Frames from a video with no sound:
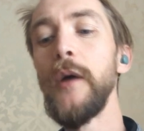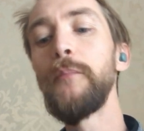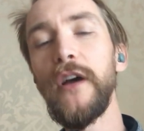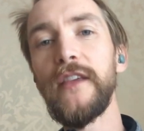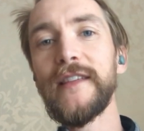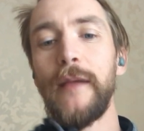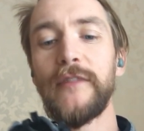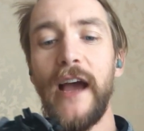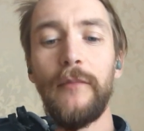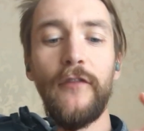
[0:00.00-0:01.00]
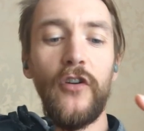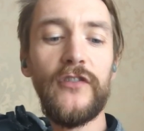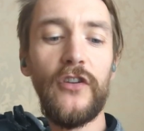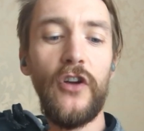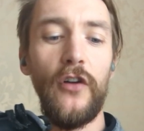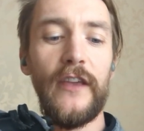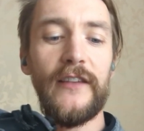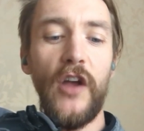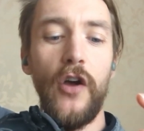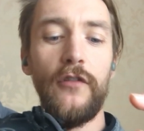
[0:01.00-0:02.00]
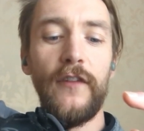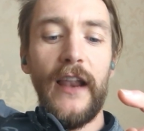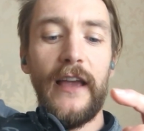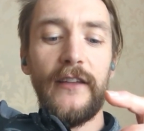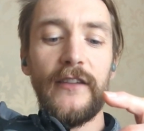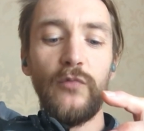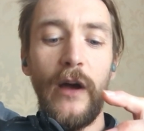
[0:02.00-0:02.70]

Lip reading: But at the same time, you've also got these overlays as